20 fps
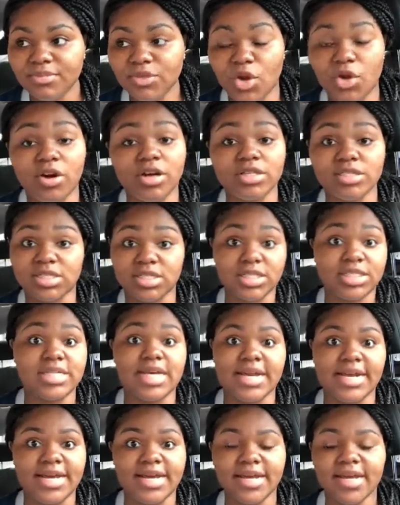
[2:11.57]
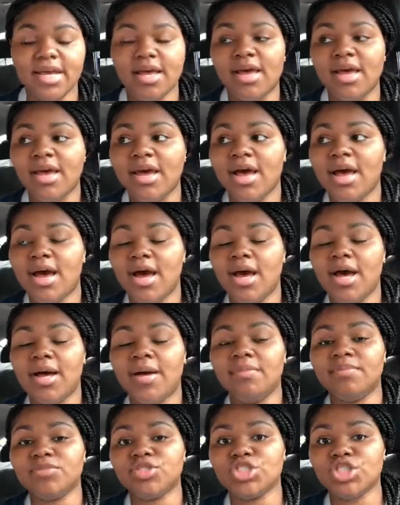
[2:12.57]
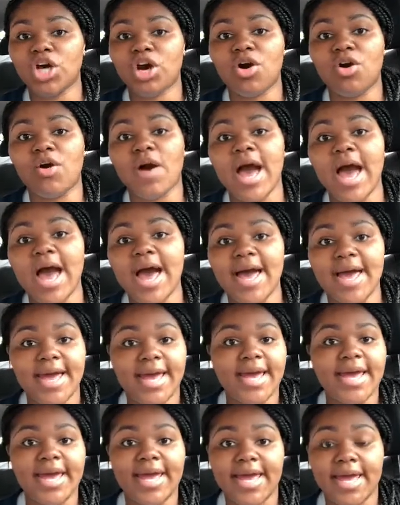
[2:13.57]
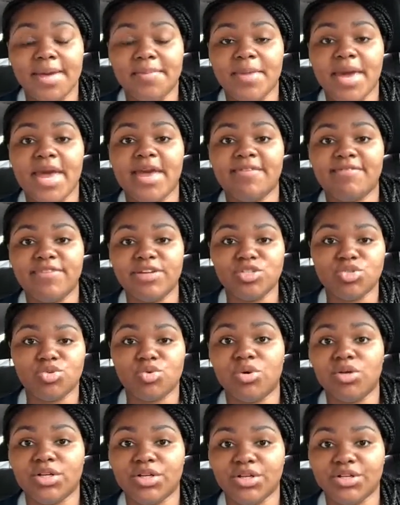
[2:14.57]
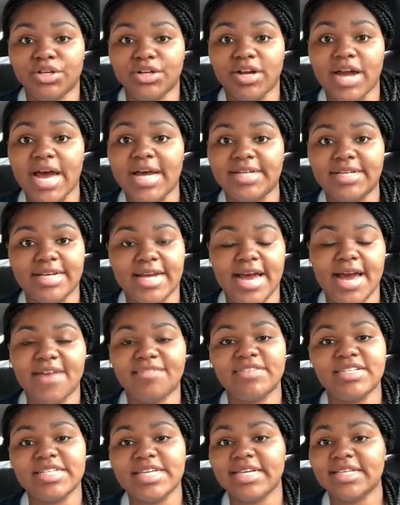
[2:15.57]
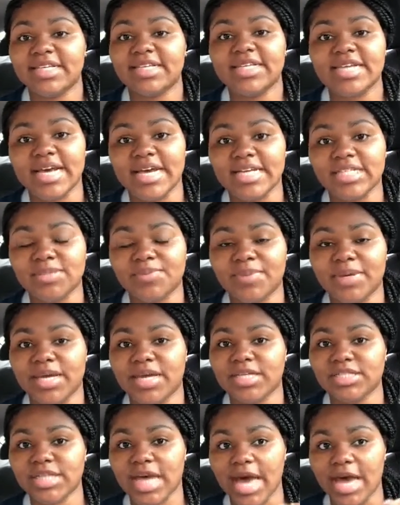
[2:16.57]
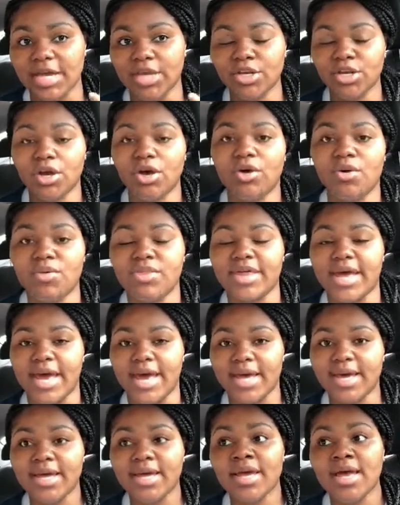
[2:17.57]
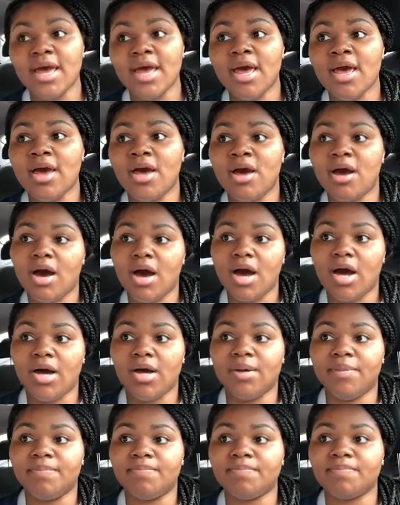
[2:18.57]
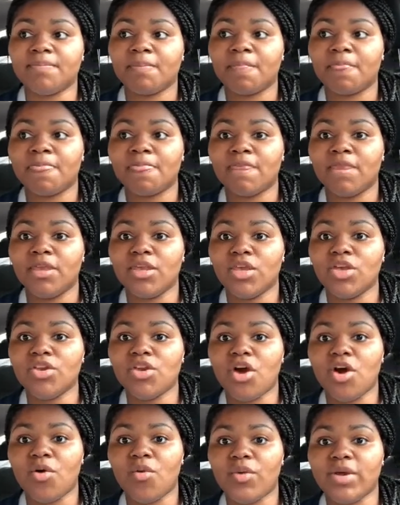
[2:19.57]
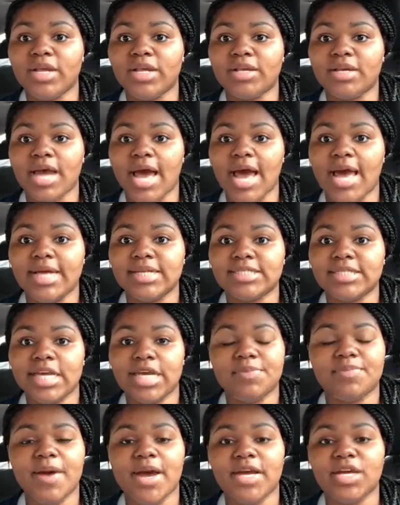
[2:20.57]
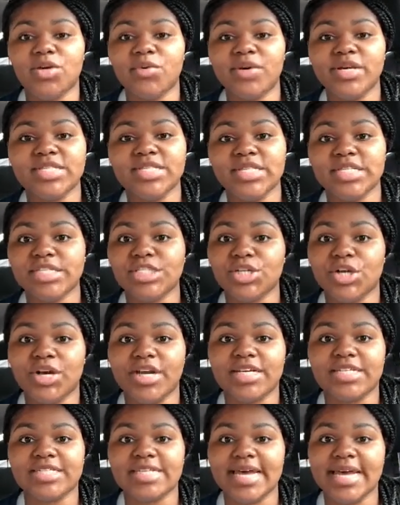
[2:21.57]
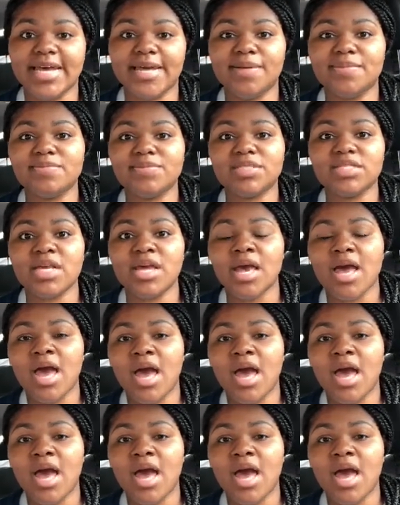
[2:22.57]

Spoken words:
or to study. So I am a visual learner. I did not have to take the test because I know that when I take my quizzes or exams,